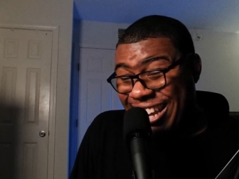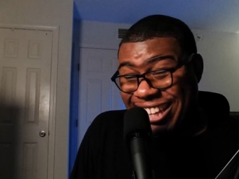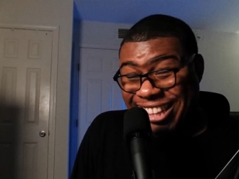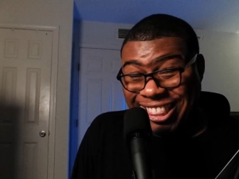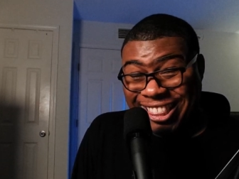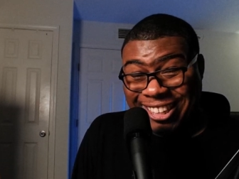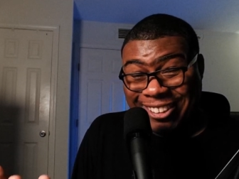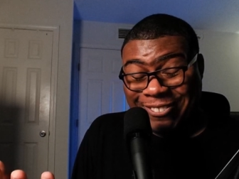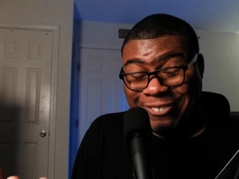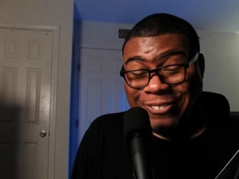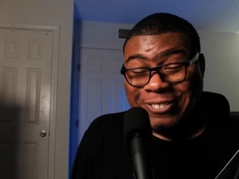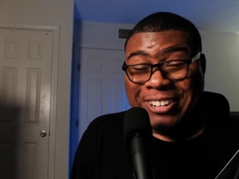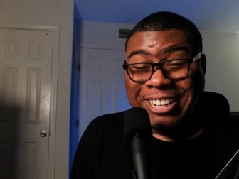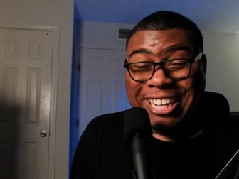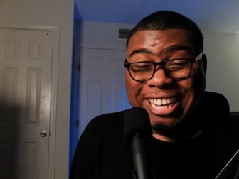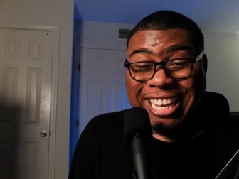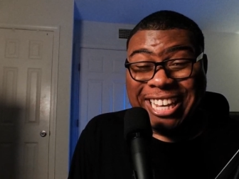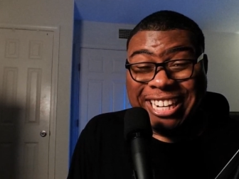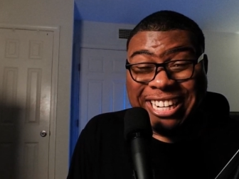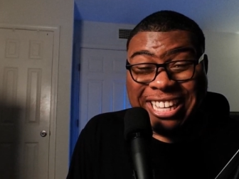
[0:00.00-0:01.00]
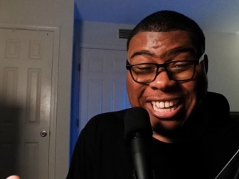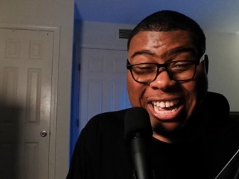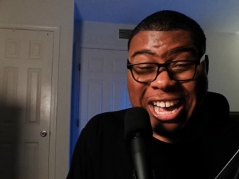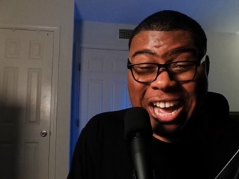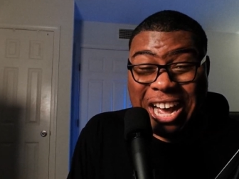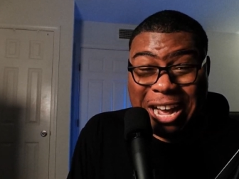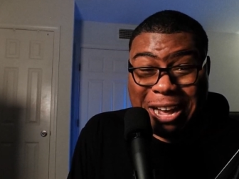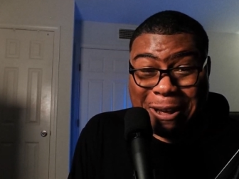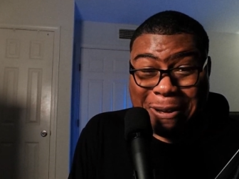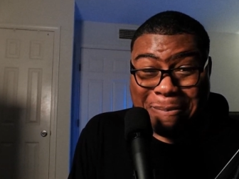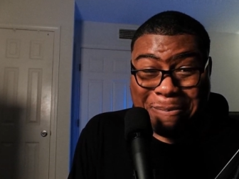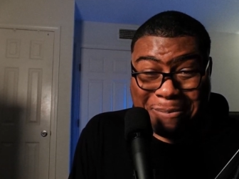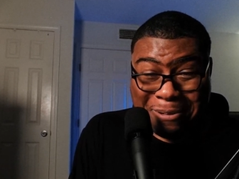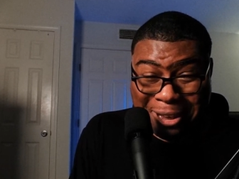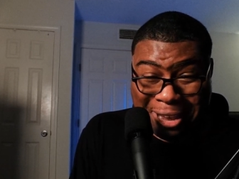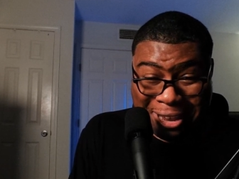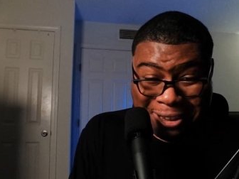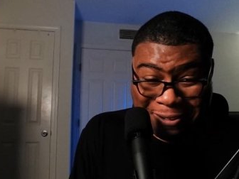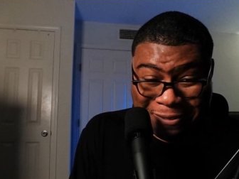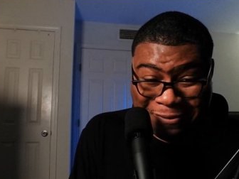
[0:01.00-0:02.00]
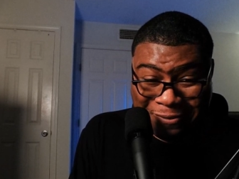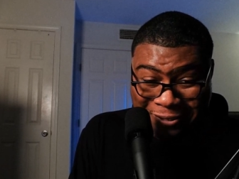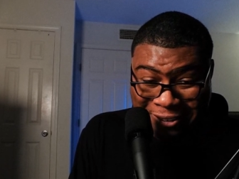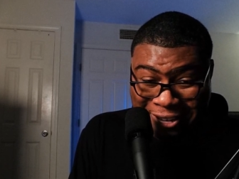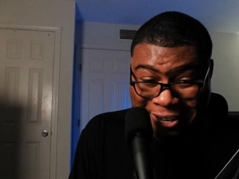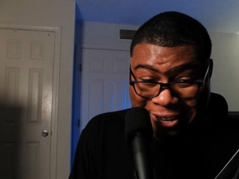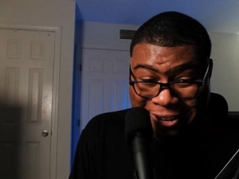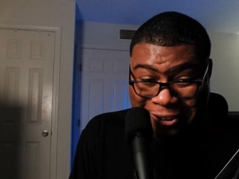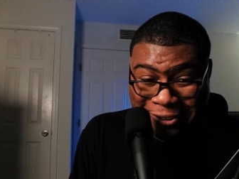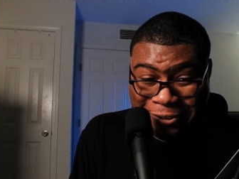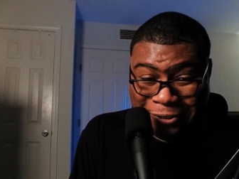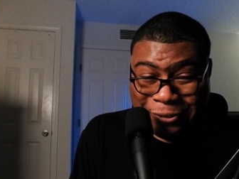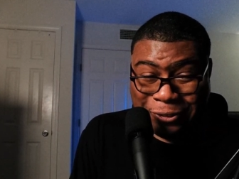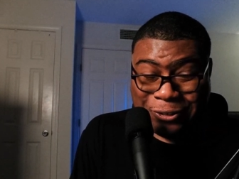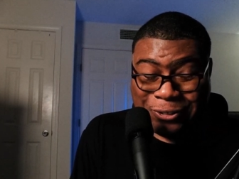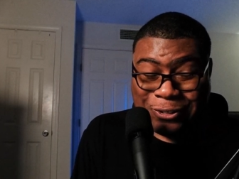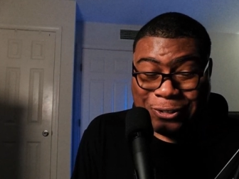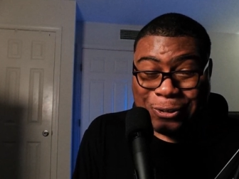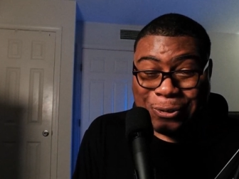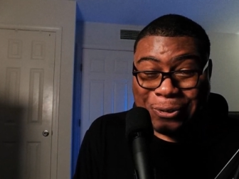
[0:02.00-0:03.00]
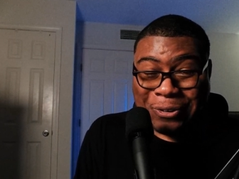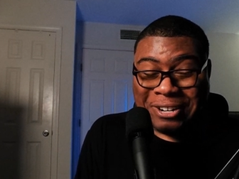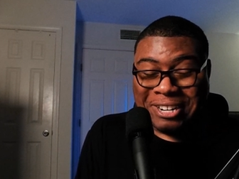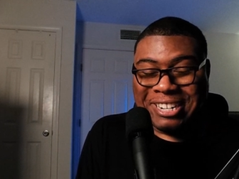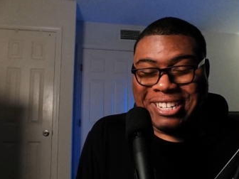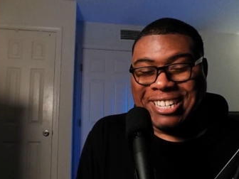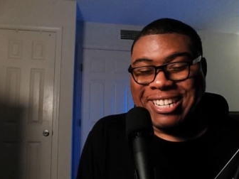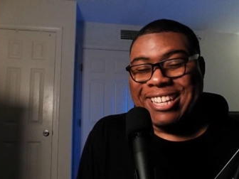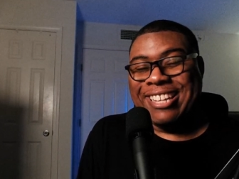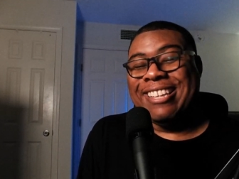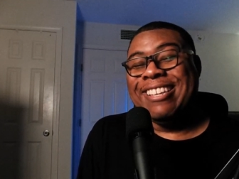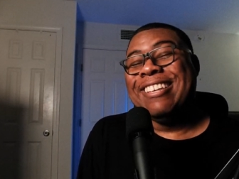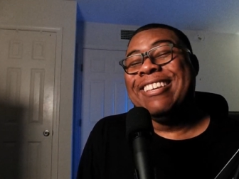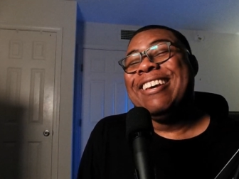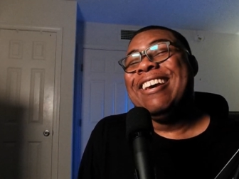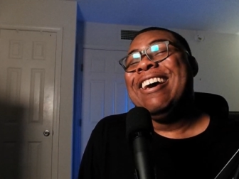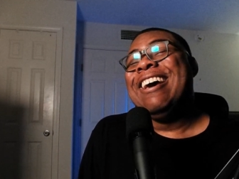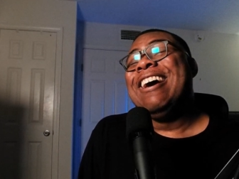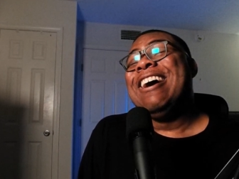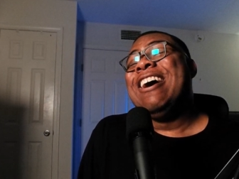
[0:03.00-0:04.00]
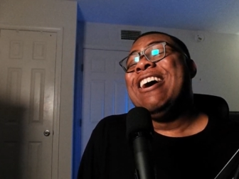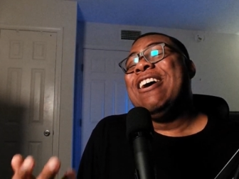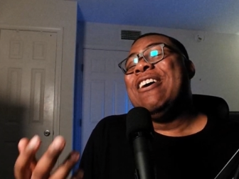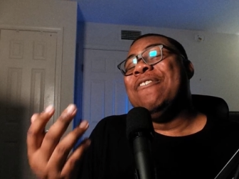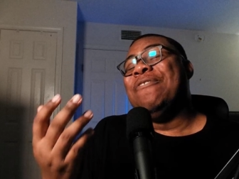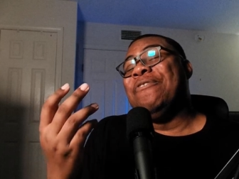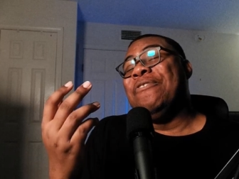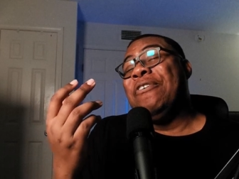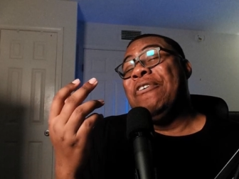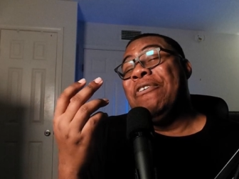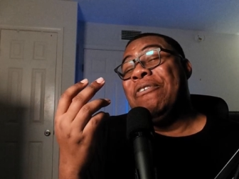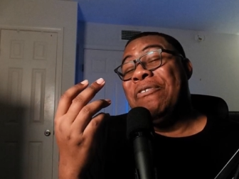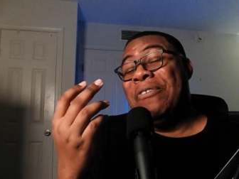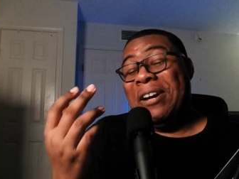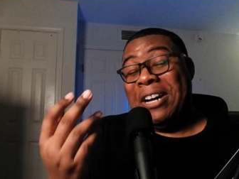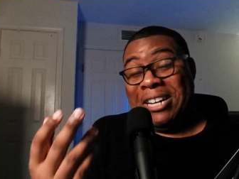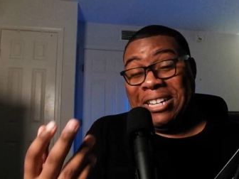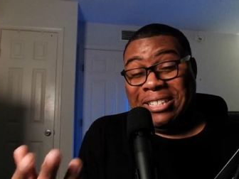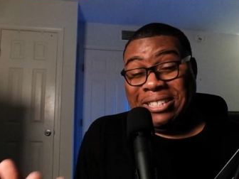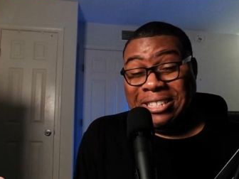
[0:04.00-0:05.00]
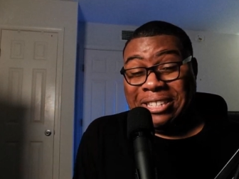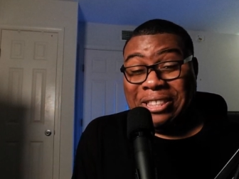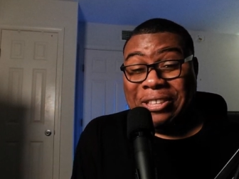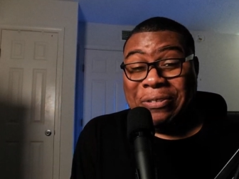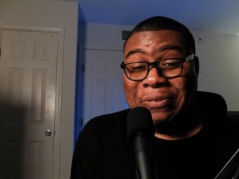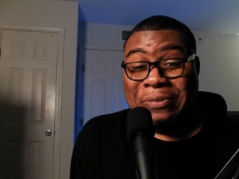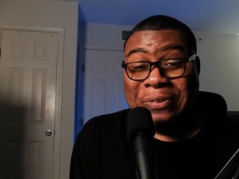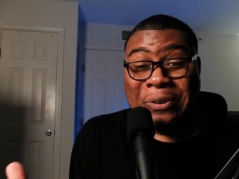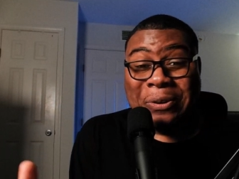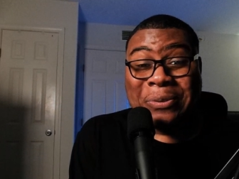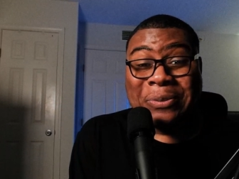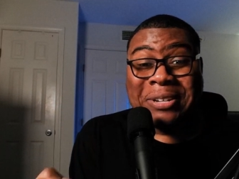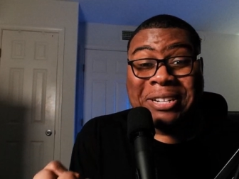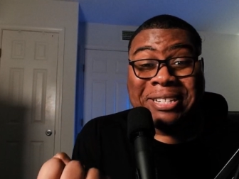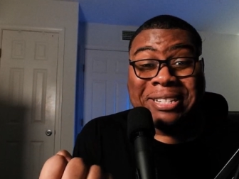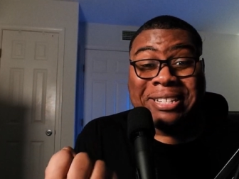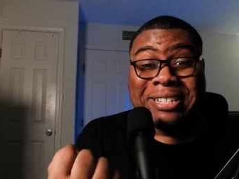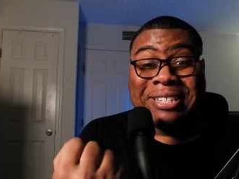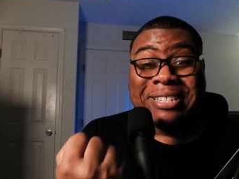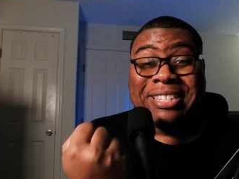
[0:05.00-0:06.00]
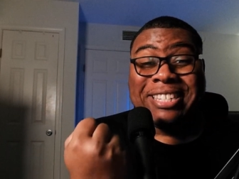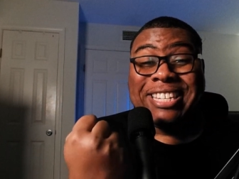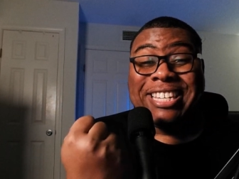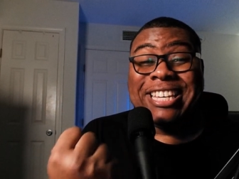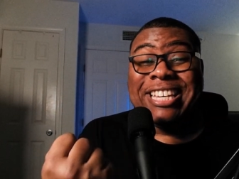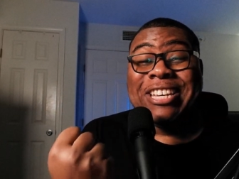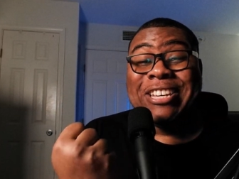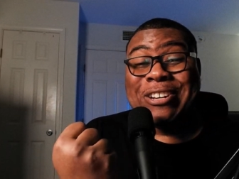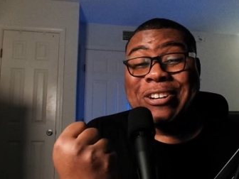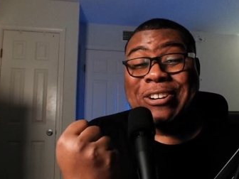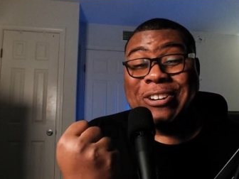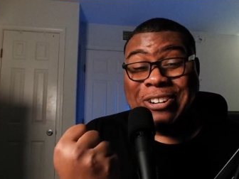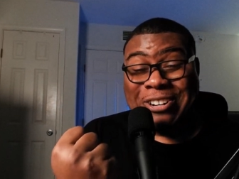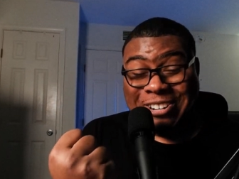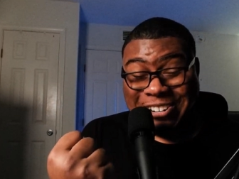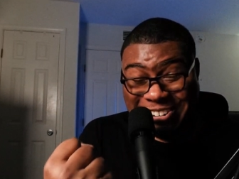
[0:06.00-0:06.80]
The freaking combat video short for Rise of the Ronin is here.